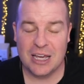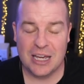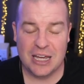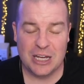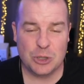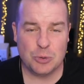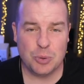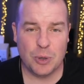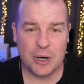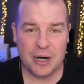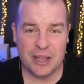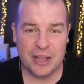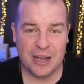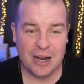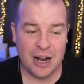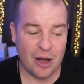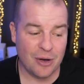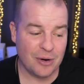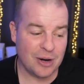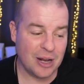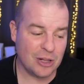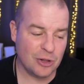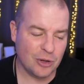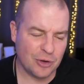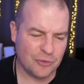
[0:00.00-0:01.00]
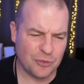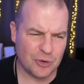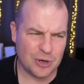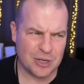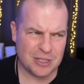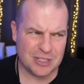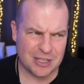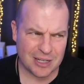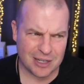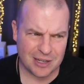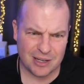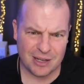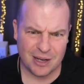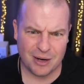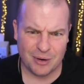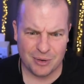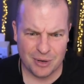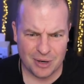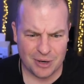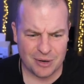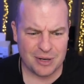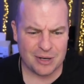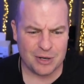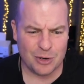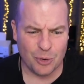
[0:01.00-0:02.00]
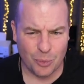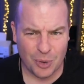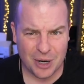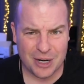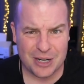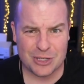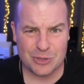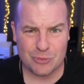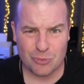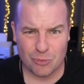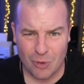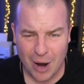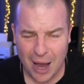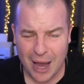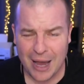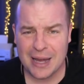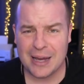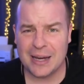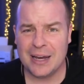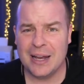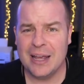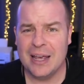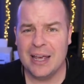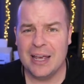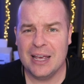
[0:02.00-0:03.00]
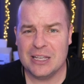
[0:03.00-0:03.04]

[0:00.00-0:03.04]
He tweeted it out, and I looked for it. He's like, you know what? Nobody's right.